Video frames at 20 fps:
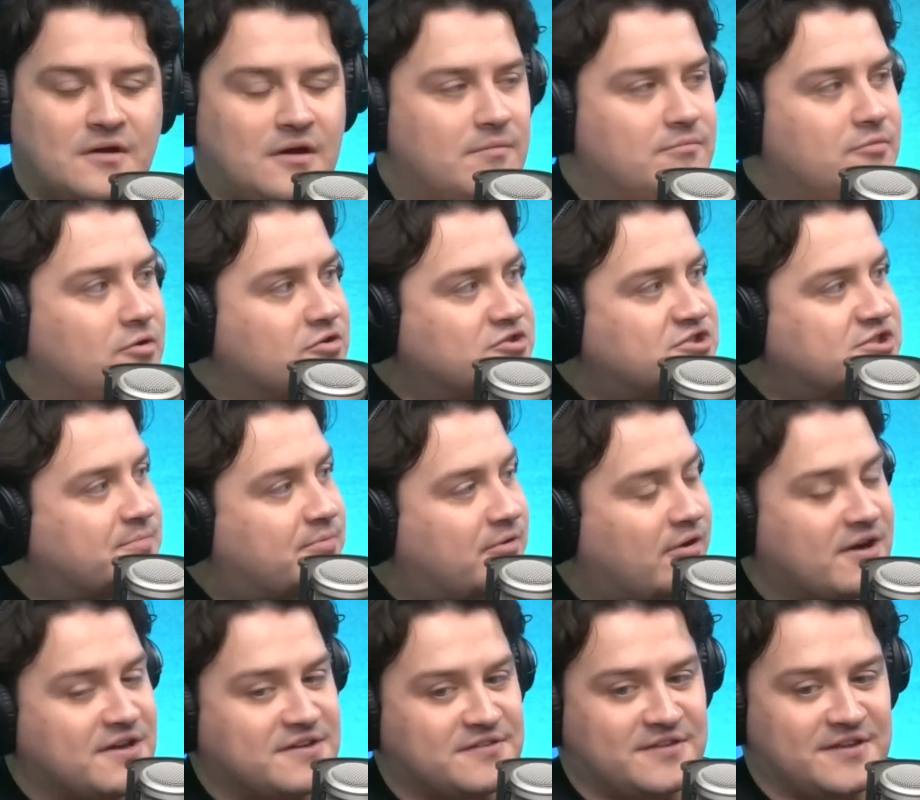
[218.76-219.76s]
I'm not
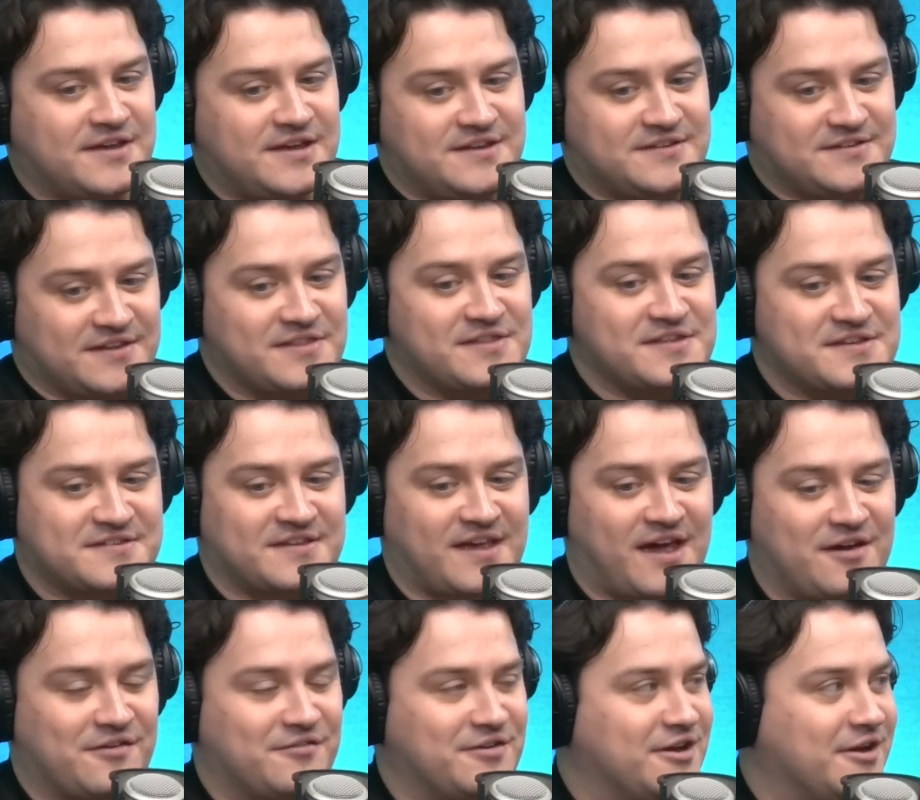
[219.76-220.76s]
surprised that he's in this
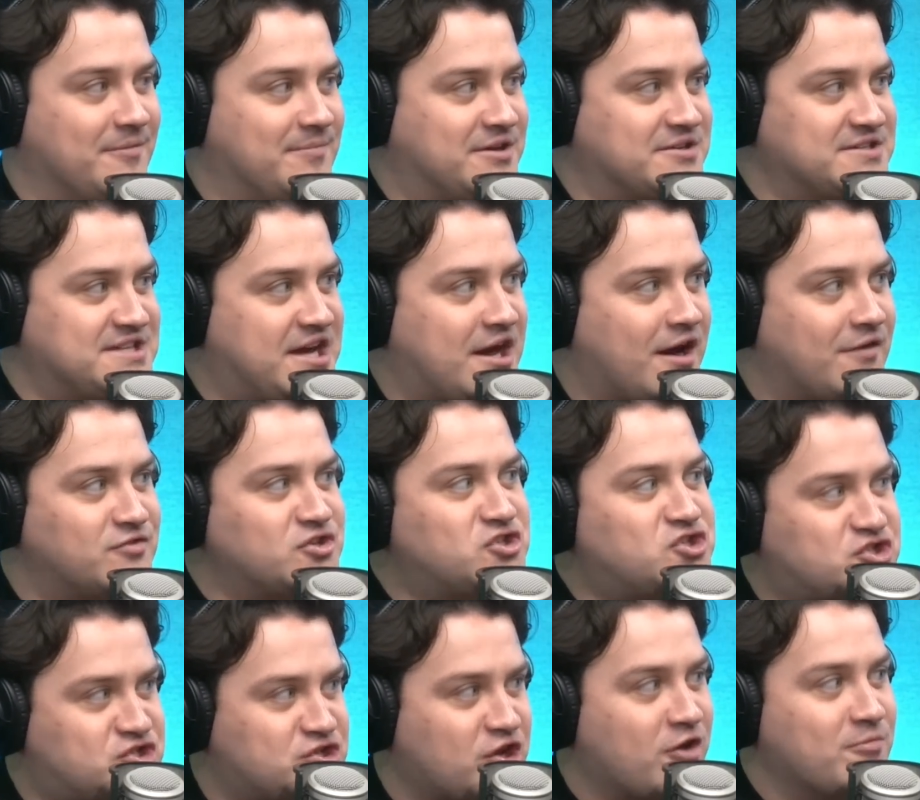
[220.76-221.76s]
area because he covers
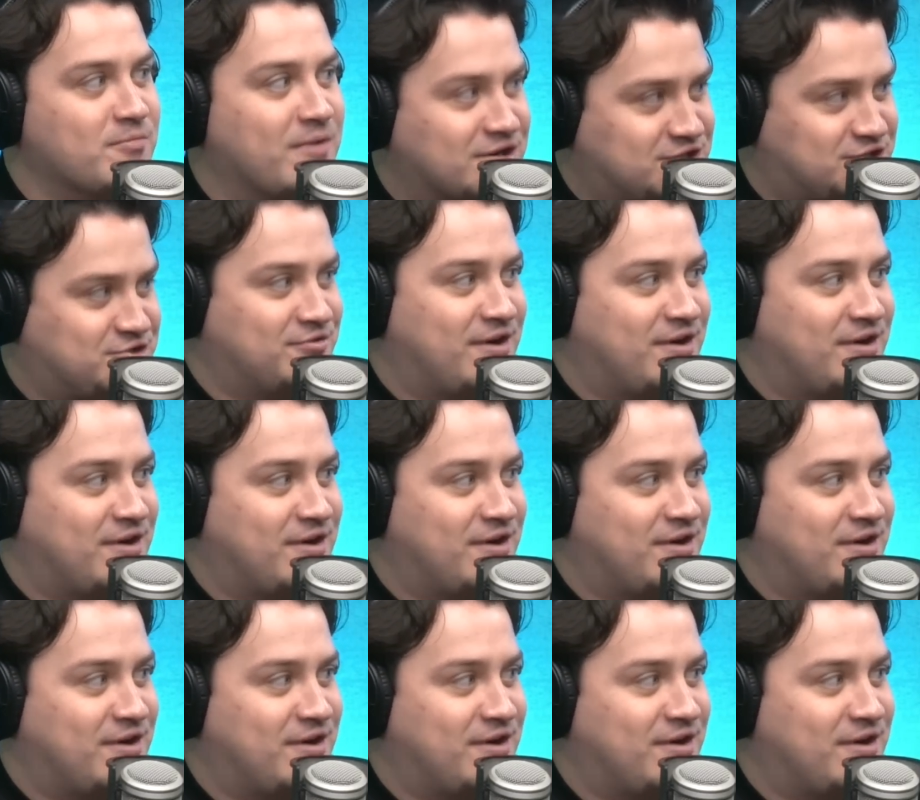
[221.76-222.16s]
so much